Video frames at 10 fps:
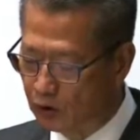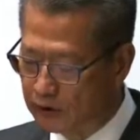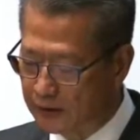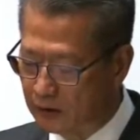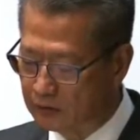
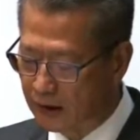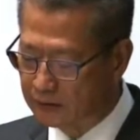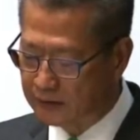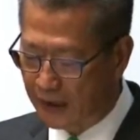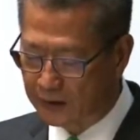having
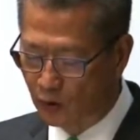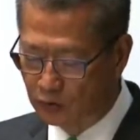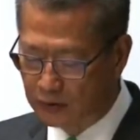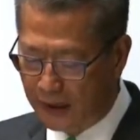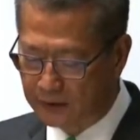regard to the
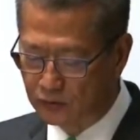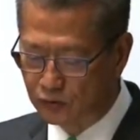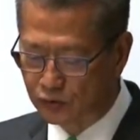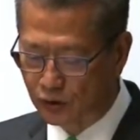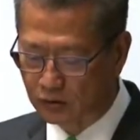market
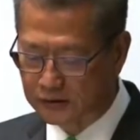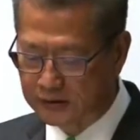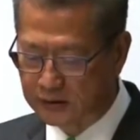situation.